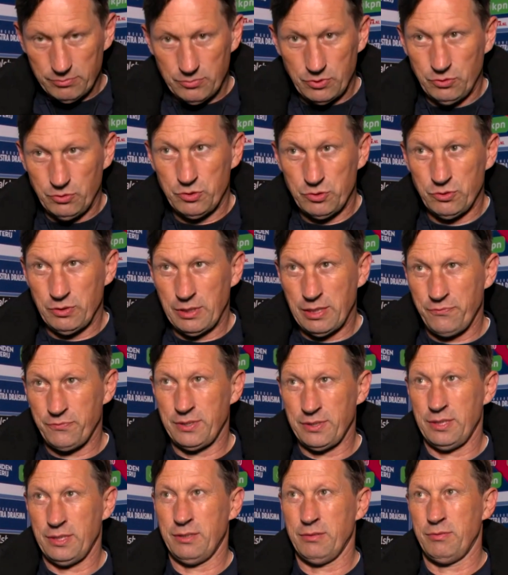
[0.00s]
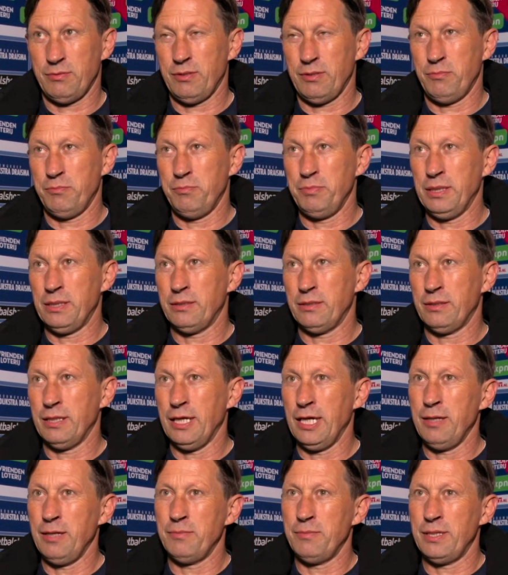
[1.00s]
Also after a big
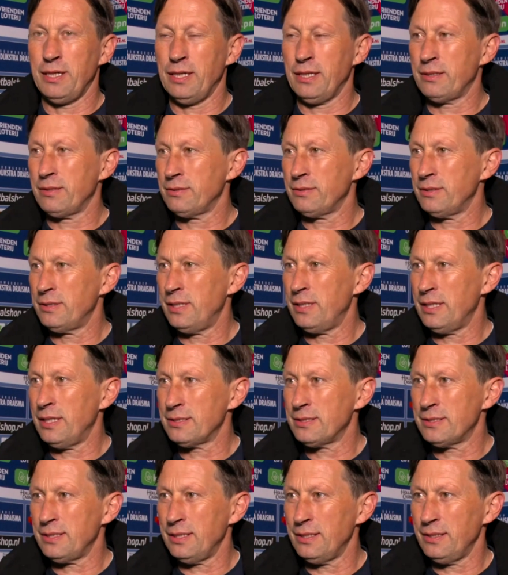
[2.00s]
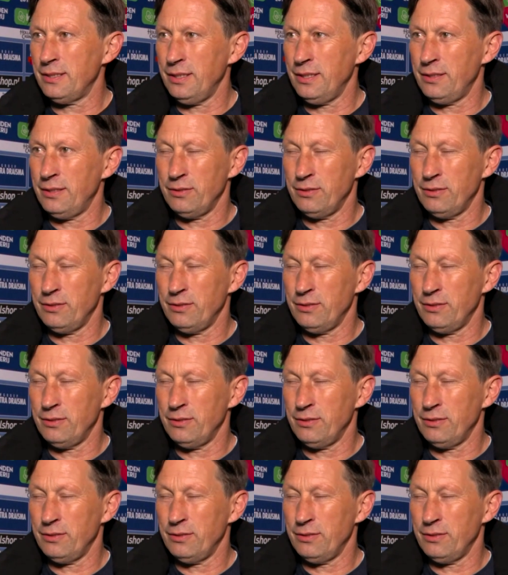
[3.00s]
game like last Sunday,